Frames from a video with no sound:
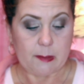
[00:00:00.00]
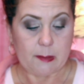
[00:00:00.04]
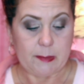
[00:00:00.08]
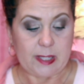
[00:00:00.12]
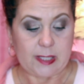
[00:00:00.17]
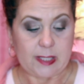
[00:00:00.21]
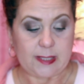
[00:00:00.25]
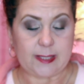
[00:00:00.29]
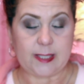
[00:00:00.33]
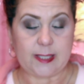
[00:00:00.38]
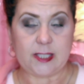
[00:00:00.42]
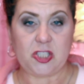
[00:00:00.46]
but
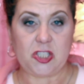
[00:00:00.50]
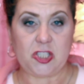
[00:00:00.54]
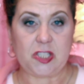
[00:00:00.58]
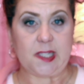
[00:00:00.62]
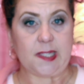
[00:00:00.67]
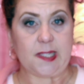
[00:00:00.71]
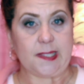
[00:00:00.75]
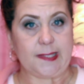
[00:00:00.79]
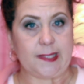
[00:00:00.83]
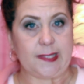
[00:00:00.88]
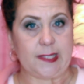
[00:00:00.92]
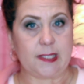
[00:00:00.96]
it's the
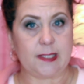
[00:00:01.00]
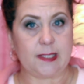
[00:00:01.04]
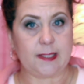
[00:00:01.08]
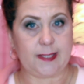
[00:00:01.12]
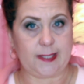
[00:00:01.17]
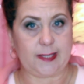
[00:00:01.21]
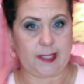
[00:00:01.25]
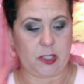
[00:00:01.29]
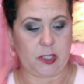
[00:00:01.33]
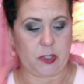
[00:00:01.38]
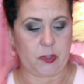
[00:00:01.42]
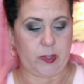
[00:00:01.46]
GSN
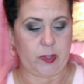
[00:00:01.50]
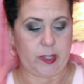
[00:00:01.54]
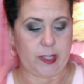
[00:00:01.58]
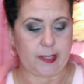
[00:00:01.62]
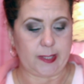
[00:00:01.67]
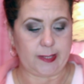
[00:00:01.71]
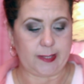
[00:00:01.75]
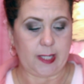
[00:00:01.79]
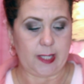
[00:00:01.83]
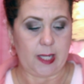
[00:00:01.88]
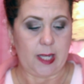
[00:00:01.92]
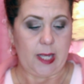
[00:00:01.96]

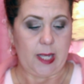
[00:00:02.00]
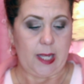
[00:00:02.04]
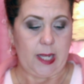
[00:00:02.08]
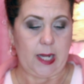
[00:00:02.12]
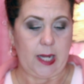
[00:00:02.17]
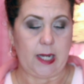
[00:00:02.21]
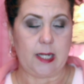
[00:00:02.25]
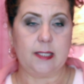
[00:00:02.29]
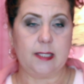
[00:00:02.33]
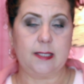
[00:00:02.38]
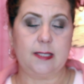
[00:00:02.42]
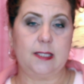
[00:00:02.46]
series
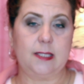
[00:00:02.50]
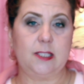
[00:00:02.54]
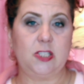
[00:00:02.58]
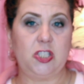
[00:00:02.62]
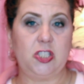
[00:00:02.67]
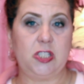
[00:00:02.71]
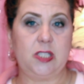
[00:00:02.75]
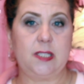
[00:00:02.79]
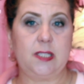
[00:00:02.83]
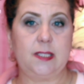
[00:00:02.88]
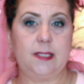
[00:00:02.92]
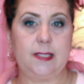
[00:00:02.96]
and it's the
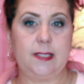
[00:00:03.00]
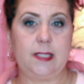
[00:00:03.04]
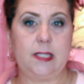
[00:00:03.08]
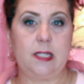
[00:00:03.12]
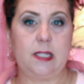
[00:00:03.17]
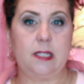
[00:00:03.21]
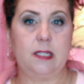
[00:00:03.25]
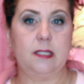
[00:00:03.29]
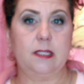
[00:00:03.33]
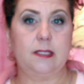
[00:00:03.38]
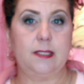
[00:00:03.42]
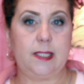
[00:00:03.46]

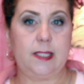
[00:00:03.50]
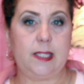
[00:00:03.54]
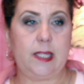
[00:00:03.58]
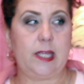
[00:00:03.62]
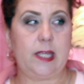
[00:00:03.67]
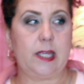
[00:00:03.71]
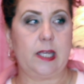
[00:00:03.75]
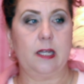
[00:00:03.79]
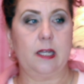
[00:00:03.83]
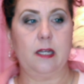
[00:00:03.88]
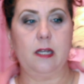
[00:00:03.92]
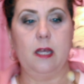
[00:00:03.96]
GSN
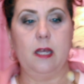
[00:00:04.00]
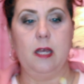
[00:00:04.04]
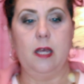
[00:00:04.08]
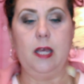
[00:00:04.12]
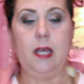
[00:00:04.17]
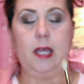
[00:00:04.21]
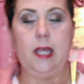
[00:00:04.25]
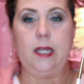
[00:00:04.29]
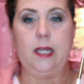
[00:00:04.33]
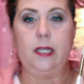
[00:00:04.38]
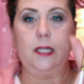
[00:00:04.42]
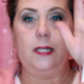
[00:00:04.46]
10
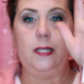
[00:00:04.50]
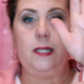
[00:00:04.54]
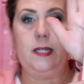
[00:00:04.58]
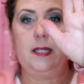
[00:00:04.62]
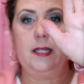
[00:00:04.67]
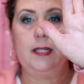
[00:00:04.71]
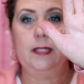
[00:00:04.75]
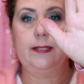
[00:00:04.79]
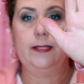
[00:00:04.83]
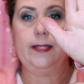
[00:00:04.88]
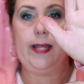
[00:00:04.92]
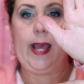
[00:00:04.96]
and it
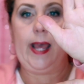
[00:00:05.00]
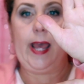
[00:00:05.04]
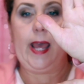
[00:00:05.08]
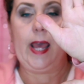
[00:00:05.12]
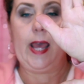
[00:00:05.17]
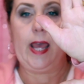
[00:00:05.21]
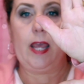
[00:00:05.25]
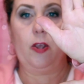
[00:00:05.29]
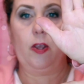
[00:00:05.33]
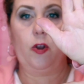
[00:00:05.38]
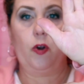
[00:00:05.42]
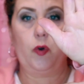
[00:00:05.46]
is
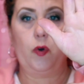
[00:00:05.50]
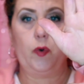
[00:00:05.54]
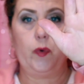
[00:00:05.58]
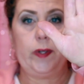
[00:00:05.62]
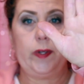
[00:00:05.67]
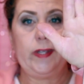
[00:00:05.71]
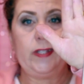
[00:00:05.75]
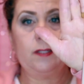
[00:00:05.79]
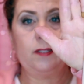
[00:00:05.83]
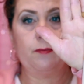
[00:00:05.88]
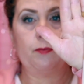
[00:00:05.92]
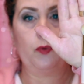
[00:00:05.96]
a
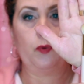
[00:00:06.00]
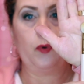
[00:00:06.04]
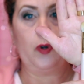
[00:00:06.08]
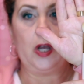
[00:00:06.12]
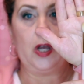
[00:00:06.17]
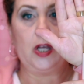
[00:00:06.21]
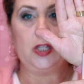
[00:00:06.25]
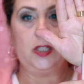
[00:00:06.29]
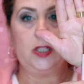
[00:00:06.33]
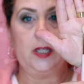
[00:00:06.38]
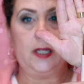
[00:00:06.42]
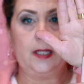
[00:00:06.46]
crease
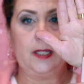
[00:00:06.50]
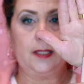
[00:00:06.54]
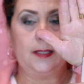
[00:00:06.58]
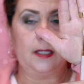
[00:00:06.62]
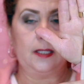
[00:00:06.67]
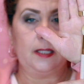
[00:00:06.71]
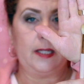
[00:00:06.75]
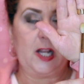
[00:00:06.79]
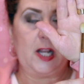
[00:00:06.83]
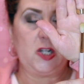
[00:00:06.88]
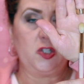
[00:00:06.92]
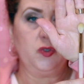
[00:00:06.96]
brush and it's
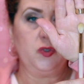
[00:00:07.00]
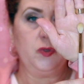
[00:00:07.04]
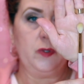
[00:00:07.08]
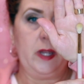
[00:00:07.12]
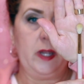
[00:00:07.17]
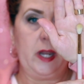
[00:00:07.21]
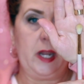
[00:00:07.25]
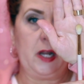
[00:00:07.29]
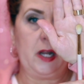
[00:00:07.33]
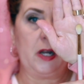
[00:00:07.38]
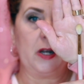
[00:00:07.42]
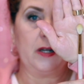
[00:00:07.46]
a natural
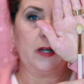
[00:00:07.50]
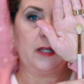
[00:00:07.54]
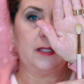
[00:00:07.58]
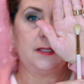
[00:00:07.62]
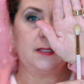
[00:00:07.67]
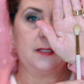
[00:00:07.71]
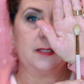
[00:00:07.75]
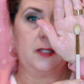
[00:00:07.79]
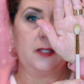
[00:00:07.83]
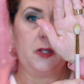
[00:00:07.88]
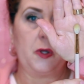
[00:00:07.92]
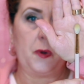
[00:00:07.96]
hair
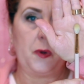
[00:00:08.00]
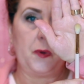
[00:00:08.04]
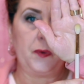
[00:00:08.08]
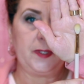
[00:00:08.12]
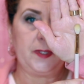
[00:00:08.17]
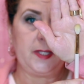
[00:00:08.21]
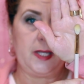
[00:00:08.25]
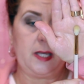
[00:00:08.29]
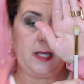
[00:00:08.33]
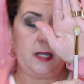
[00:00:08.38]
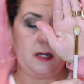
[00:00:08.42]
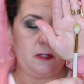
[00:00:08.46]
it's
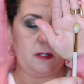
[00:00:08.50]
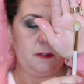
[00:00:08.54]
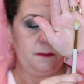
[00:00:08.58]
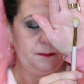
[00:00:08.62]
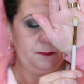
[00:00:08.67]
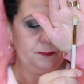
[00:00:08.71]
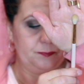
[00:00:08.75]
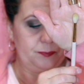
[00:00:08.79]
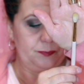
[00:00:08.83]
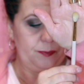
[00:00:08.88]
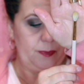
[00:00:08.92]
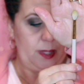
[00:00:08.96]
goat hair
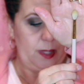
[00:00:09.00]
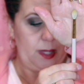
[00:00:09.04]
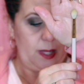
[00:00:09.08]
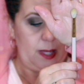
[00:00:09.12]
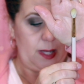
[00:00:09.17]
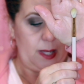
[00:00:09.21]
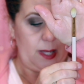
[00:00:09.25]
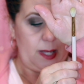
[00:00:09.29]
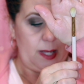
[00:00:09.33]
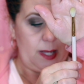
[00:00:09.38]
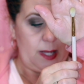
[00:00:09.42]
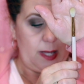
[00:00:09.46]

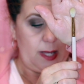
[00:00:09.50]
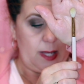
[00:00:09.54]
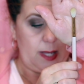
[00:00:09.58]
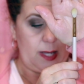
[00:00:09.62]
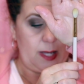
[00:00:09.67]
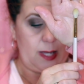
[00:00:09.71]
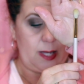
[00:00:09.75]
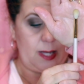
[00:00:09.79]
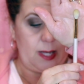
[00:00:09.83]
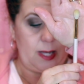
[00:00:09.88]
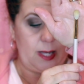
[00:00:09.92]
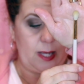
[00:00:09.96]

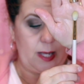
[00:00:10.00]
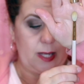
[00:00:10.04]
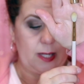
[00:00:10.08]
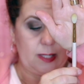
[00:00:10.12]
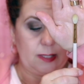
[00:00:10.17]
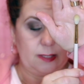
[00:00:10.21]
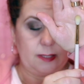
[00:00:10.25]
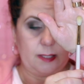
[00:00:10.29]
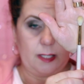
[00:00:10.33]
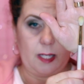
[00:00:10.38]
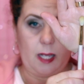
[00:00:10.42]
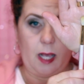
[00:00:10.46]

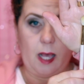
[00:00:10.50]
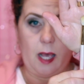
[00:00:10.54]
and